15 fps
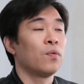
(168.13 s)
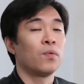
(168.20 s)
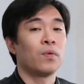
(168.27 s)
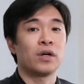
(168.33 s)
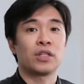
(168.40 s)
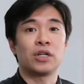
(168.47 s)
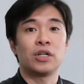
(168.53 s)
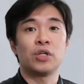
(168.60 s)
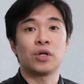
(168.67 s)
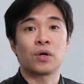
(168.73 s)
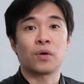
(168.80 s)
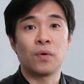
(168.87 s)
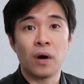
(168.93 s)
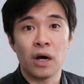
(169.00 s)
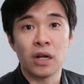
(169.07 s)
What are your
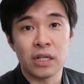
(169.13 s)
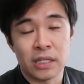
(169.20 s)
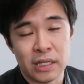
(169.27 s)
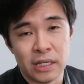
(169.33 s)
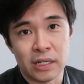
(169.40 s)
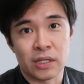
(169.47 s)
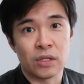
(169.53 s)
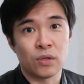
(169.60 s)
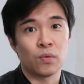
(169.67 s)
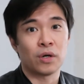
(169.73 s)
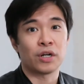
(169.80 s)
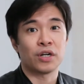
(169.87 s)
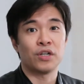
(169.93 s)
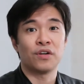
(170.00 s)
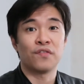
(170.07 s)
qualities? What
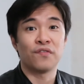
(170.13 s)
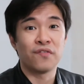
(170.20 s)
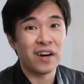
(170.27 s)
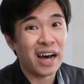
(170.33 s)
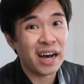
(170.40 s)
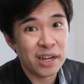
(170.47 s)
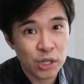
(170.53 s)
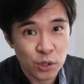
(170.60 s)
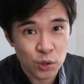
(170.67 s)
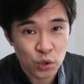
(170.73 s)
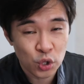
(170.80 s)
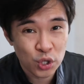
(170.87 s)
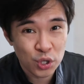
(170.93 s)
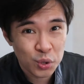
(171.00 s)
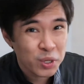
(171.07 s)
are your values?
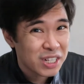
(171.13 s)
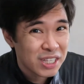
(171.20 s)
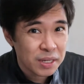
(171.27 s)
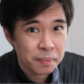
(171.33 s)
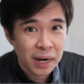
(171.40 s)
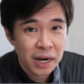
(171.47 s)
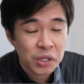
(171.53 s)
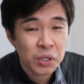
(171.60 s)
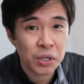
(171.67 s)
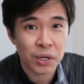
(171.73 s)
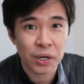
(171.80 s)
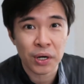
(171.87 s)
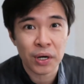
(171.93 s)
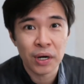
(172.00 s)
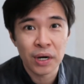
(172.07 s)
So it's about
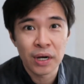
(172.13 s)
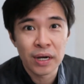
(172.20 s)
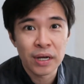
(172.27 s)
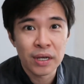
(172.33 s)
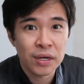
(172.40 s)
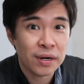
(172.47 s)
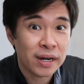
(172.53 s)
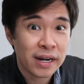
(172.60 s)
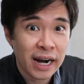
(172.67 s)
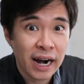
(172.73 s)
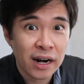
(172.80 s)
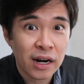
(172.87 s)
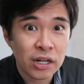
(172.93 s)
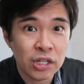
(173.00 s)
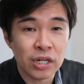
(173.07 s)
your
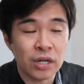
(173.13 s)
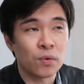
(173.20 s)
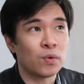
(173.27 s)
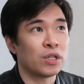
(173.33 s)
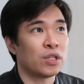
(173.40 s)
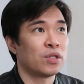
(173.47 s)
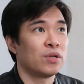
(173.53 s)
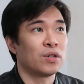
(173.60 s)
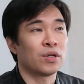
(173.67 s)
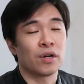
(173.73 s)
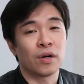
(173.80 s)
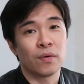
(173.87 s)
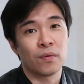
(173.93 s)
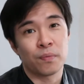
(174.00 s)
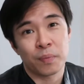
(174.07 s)
character, what
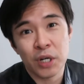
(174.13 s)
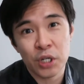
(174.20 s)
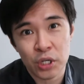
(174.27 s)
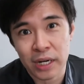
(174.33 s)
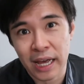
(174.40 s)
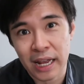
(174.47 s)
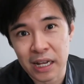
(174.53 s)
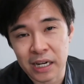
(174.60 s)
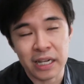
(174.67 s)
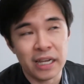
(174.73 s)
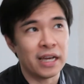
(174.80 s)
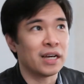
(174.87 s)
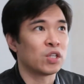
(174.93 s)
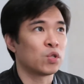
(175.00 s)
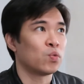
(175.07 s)
your
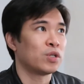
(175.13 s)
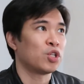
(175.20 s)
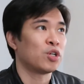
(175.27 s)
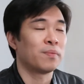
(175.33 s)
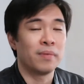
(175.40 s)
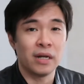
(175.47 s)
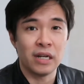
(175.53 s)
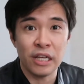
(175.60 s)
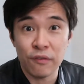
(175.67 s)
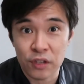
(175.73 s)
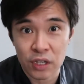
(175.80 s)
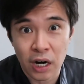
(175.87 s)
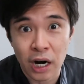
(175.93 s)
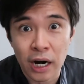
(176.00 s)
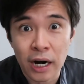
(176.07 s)
personality is, what your
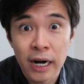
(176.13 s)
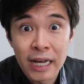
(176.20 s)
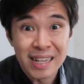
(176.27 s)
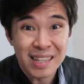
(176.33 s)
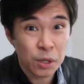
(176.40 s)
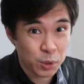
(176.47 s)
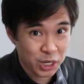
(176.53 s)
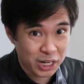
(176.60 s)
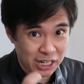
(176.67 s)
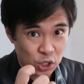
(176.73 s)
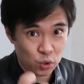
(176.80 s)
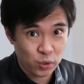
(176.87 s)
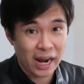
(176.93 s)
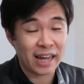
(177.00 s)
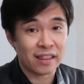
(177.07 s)
beliefs are. They want to
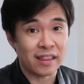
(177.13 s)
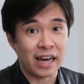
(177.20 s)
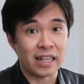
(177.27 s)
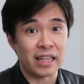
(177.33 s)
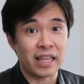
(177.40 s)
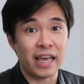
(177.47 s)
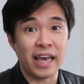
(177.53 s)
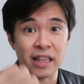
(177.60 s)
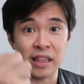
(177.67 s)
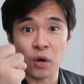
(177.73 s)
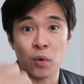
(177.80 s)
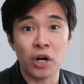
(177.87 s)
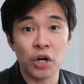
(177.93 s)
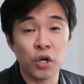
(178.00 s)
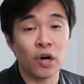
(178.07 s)
extract that, and they
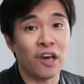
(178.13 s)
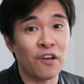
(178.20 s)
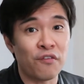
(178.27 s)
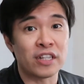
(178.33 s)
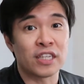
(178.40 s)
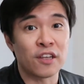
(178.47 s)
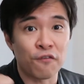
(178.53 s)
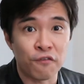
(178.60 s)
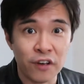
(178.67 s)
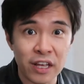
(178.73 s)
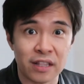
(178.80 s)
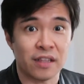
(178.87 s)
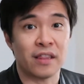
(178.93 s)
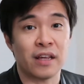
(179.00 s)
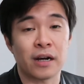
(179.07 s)
want to know if it's a
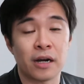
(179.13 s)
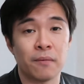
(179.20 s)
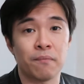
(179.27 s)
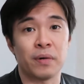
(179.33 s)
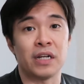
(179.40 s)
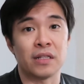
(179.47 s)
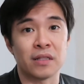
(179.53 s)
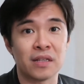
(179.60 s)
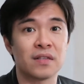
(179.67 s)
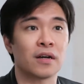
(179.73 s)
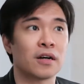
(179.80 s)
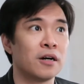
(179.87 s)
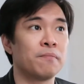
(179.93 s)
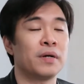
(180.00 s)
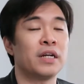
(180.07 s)
fit in their company. Does the
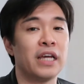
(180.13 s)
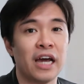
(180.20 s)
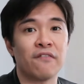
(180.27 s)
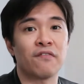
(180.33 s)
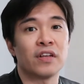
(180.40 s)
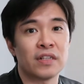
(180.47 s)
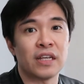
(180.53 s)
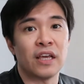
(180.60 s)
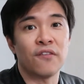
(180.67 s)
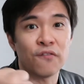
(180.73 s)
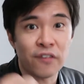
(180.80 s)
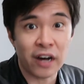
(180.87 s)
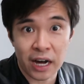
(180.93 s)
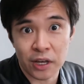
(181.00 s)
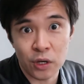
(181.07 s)
company have the same
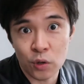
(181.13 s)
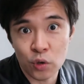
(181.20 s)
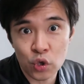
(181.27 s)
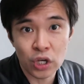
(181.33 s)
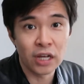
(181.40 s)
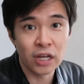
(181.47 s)
values?